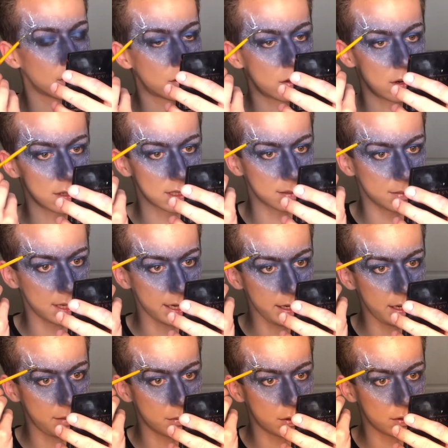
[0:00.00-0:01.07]
draw some
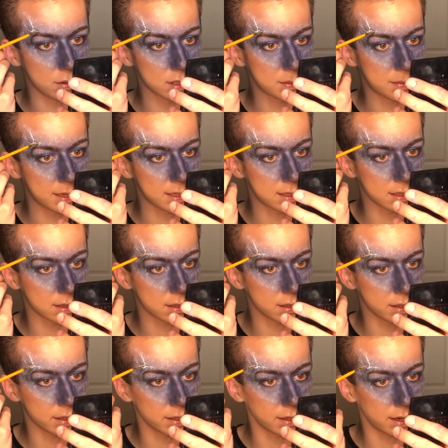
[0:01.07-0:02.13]
lightning bolts,
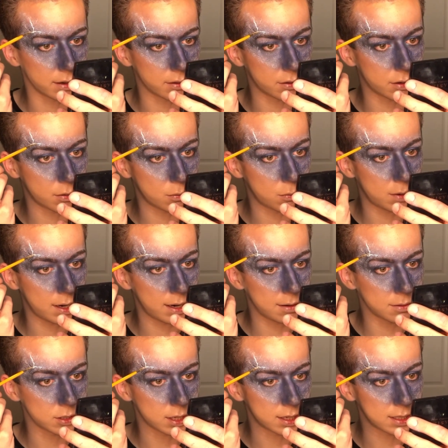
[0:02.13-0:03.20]
basically. I don't know what I
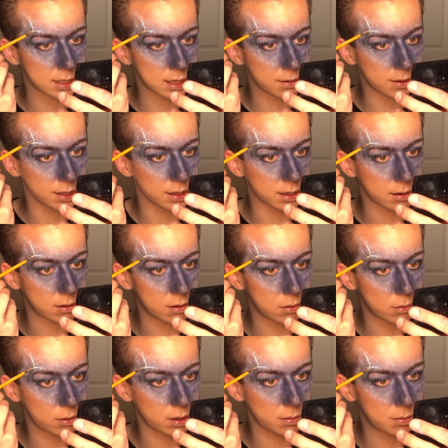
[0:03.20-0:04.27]
was trying to say right there.
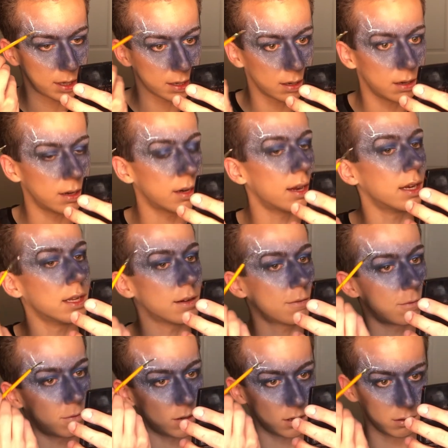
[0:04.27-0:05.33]
Oh my god, I, like,
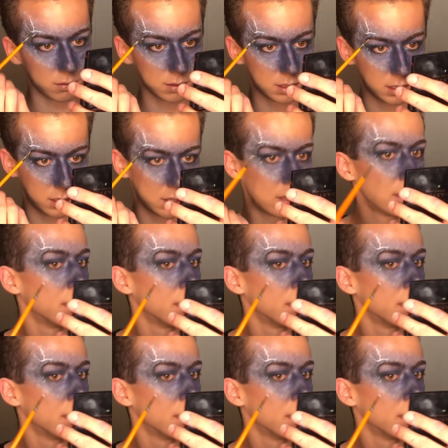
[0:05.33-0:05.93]
froze.